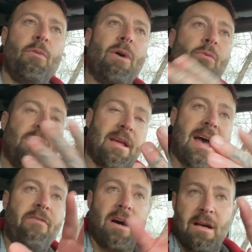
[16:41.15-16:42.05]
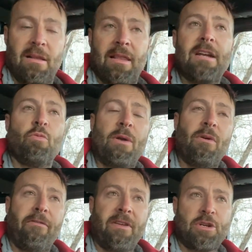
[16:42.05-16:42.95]
When we'd have our lunch, when
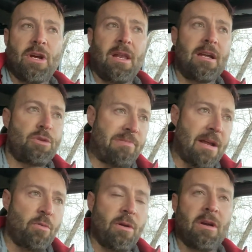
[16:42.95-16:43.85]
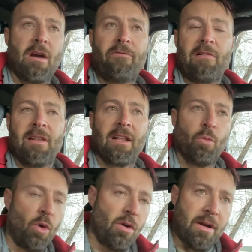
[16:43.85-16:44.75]
we'd finish our lunch break, we'd go for a little
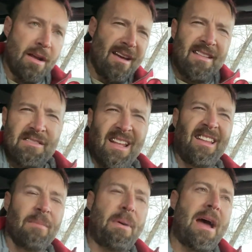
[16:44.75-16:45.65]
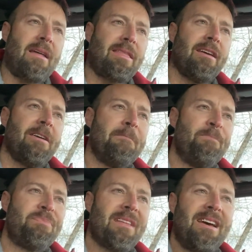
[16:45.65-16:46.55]
walk. There's a little path there,
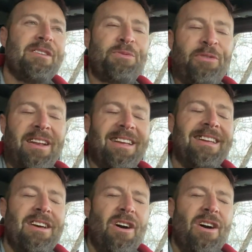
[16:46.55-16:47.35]
and it's funny.